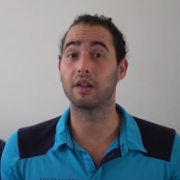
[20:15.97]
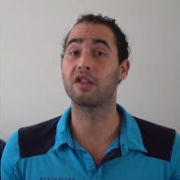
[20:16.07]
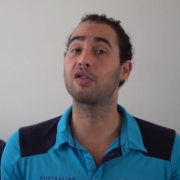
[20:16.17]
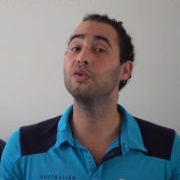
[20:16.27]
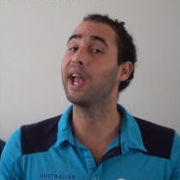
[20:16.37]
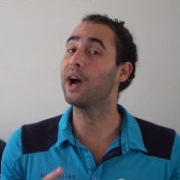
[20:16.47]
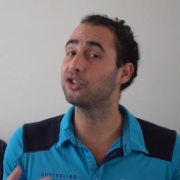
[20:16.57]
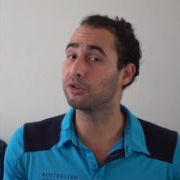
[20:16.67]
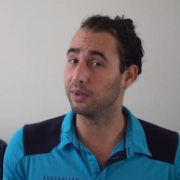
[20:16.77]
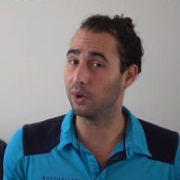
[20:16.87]
that stood
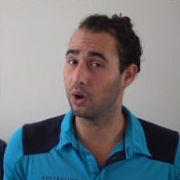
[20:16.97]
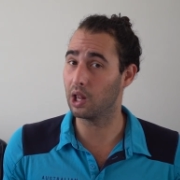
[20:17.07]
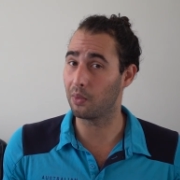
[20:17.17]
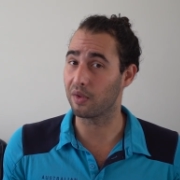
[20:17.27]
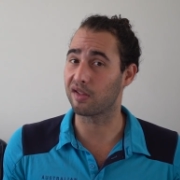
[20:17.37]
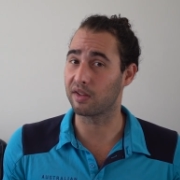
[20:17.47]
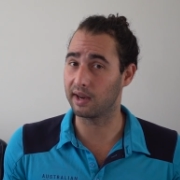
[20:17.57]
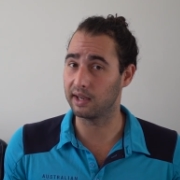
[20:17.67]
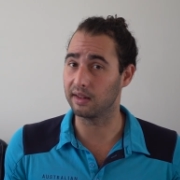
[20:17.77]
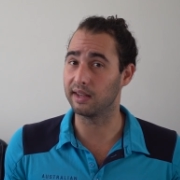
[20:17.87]
out to me while I was
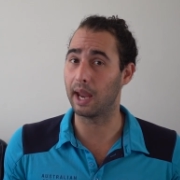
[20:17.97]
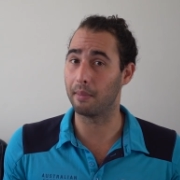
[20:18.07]
studying the